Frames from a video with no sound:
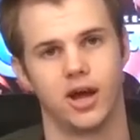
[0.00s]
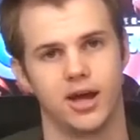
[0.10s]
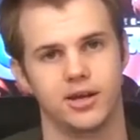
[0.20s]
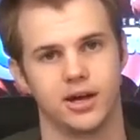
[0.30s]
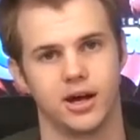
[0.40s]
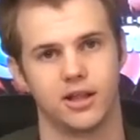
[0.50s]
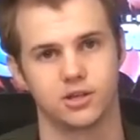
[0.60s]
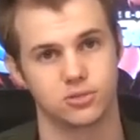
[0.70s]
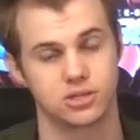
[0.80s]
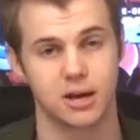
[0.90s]
And
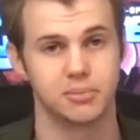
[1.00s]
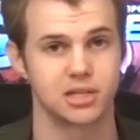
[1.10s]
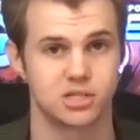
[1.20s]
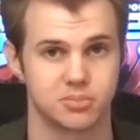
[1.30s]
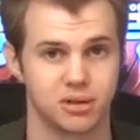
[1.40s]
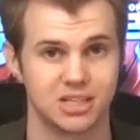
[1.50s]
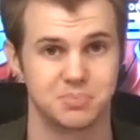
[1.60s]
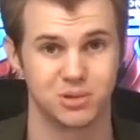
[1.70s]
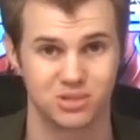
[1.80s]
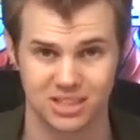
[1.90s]
that's what SoundBLASTER supplies
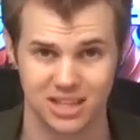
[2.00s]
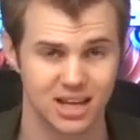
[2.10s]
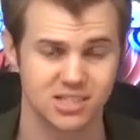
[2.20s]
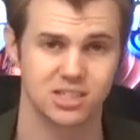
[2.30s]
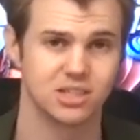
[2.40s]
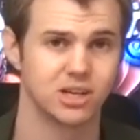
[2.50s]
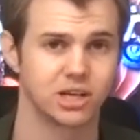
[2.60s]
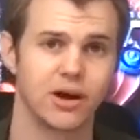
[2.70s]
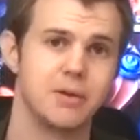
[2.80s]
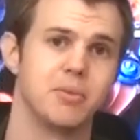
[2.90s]
built into the headset. You
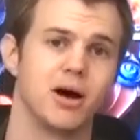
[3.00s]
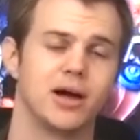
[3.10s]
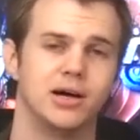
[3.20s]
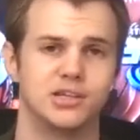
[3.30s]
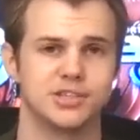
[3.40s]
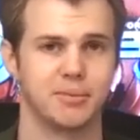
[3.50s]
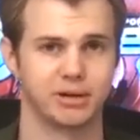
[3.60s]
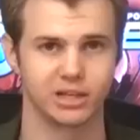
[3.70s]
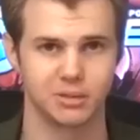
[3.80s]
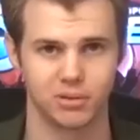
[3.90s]
don't go out and buy a
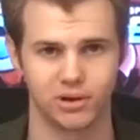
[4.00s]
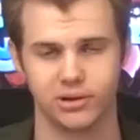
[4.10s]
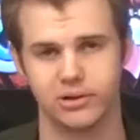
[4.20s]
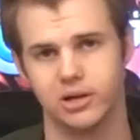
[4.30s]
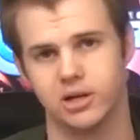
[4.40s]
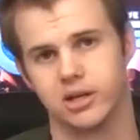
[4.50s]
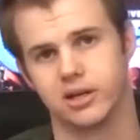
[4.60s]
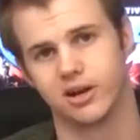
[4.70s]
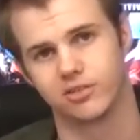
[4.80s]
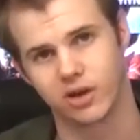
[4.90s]
Xiaomi clip-on, or
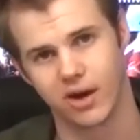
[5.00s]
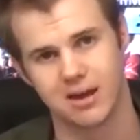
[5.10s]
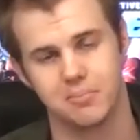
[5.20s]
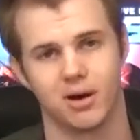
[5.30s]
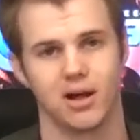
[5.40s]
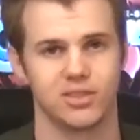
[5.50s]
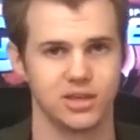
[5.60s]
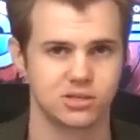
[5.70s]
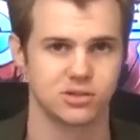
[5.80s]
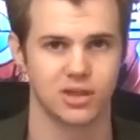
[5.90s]
you don't have to go out and buy
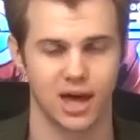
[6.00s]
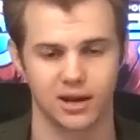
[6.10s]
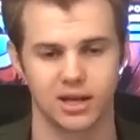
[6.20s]
this or that.